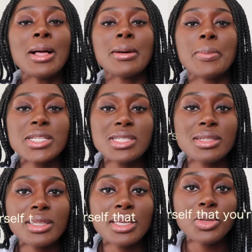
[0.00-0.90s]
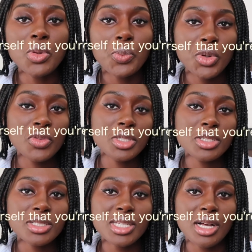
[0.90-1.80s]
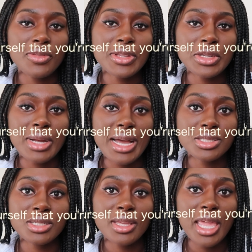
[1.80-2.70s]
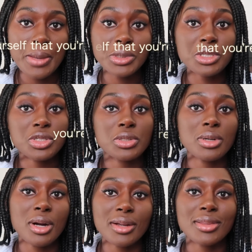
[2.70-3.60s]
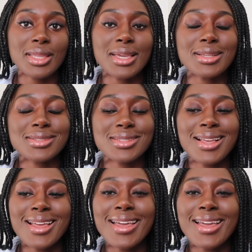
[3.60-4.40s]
But basically, you prove to yourself that you're actually able to do hard things.